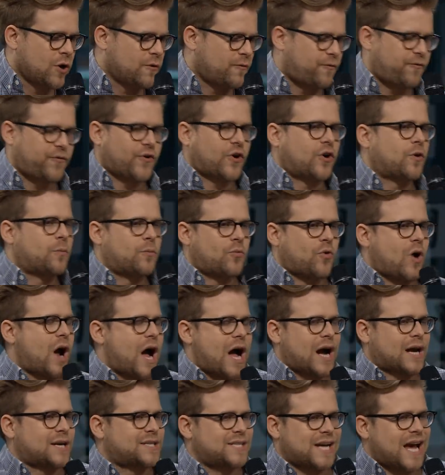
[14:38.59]
firm
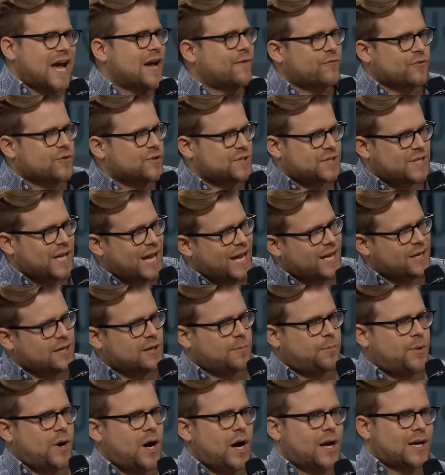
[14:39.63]
rock to ever stand
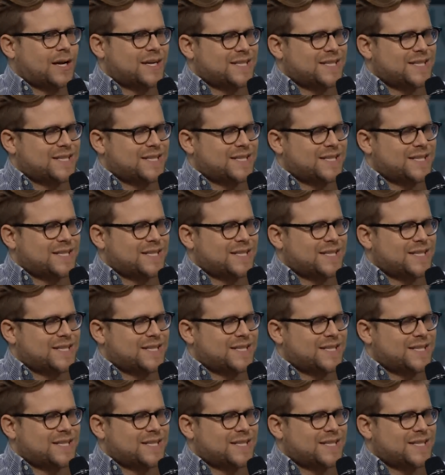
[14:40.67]
upon,